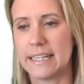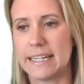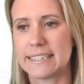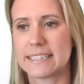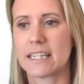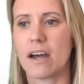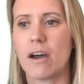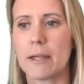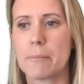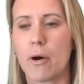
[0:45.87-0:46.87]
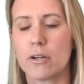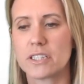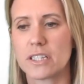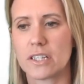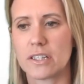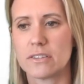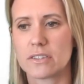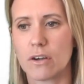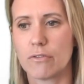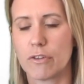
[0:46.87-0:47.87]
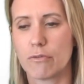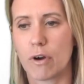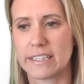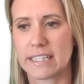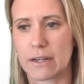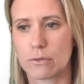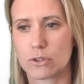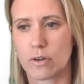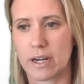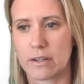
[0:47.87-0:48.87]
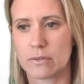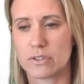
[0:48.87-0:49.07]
It is the hypotenuse of the right angle triangle.